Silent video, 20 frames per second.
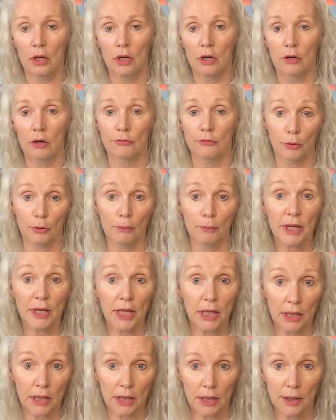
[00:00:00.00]
for
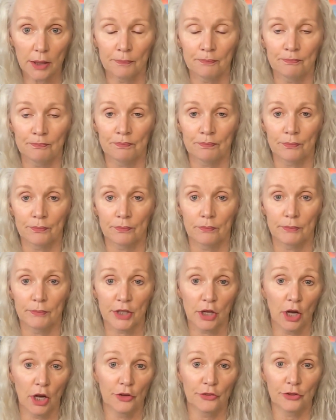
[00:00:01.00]
me,
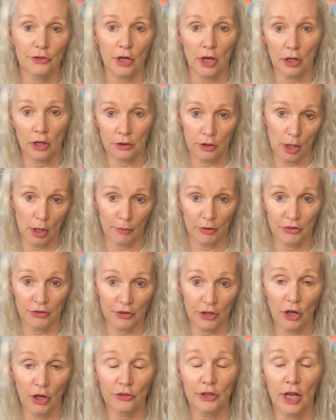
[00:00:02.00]
because I'm a
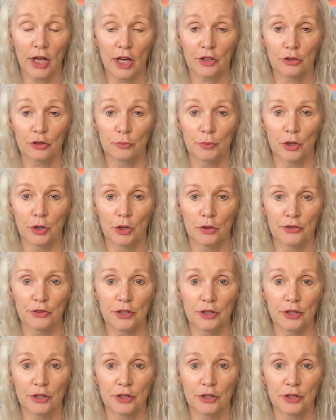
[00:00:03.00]
sales expert,